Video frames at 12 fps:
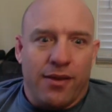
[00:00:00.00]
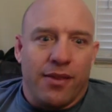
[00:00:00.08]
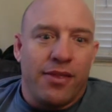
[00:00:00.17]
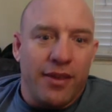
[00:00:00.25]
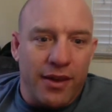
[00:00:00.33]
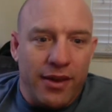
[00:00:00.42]

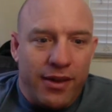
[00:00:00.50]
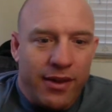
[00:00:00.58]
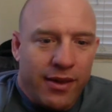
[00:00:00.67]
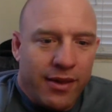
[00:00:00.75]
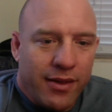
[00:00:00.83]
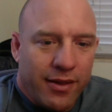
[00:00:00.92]

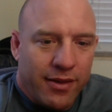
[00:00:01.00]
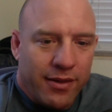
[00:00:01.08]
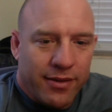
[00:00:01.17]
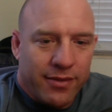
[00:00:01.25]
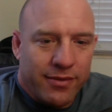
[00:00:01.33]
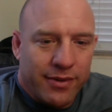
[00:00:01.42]
The
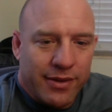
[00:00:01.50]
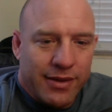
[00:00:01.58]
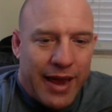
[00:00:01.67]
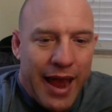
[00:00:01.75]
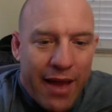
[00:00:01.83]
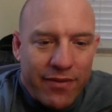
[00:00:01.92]

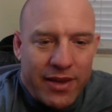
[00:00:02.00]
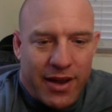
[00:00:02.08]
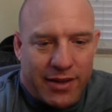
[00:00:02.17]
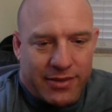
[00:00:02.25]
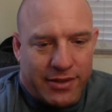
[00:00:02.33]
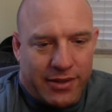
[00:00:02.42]

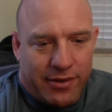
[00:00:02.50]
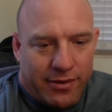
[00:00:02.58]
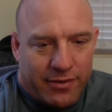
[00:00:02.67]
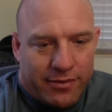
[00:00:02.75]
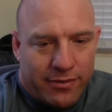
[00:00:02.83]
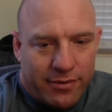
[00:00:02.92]
caveats
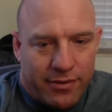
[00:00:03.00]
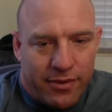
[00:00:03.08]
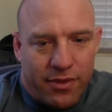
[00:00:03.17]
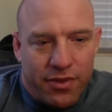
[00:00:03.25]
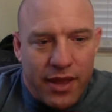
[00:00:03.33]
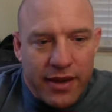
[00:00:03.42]
here
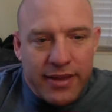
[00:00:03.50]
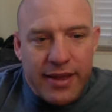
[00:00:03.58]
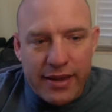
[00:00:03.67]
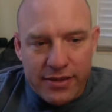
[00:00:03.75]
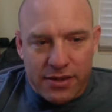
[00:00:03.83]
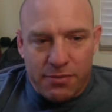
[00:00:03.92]
that
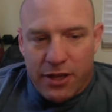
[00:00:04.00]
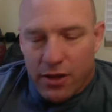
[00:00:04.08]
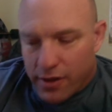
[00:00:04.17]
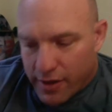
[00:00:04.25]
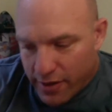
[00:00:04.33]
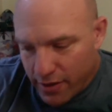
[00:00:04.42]
get to
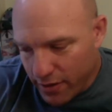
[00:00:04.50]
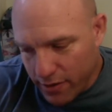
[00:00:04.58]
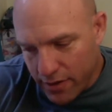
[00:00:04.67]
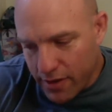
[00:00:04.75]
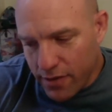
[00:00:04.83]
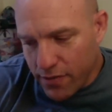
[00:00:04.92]
me,
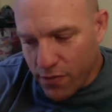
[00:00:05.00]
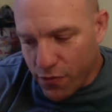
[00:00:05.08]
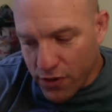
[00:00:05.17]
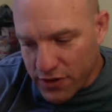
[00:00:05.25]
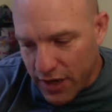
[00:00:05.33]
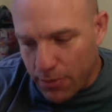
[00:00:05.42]

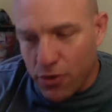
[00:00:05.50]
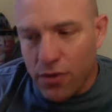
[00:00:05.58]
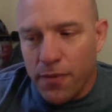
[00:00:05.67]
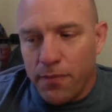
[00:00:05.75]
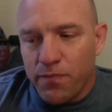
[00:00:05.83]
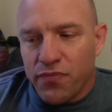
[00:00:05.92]
for
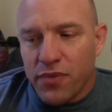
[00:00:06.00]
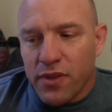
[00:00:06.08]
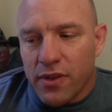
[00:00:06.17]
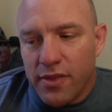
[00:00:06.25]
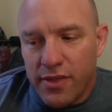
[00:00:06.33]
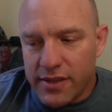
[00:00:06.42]
example,
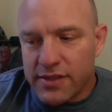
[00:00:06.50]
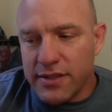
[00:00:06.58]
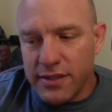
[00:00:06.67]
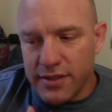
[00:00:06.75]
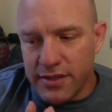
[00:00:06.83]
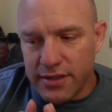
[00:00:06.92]
this
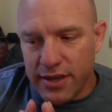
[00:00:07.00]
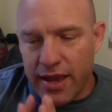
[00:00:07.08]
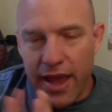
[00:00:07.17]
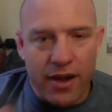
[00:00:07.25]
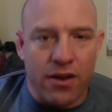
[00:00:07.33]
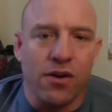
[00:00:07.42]
is
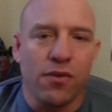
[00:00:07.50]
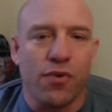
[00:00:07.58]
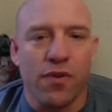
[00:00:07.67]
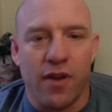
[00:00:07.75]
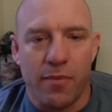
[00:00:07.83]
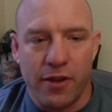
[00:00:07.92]
at
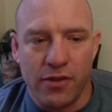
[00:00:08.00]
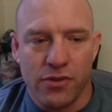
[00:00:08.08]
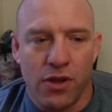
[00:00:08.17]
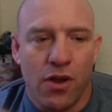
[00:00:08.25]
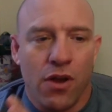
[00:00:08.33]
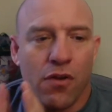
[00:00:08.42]
145 pounds.
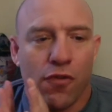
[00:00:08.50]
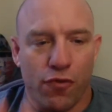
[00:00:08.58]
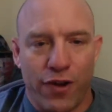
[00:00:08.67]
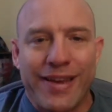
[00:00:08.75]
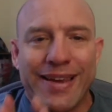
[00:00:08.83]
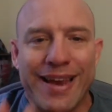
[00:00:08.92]

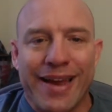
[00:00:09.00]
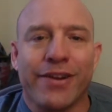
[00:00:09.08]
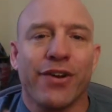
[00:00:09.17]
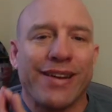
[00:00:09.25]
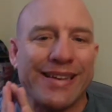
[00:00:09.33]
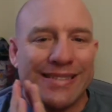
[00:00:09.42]
Frankie
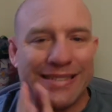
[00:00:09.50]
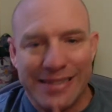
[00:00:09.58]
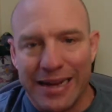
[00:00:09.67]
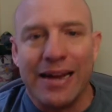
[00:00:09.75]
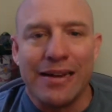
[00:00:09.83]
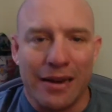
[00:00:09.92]
Edgar is
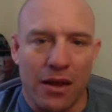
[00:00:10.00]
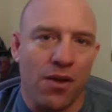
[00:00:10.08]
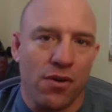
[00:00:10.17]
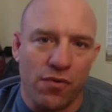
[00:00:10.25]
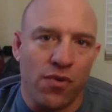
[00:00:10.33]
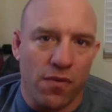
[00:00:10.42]
done at
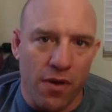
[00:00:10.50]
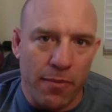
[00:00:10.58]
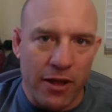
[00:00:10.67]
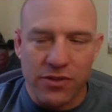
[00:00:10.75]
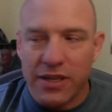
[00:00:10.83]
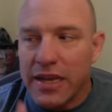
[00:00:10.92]
145 pounds.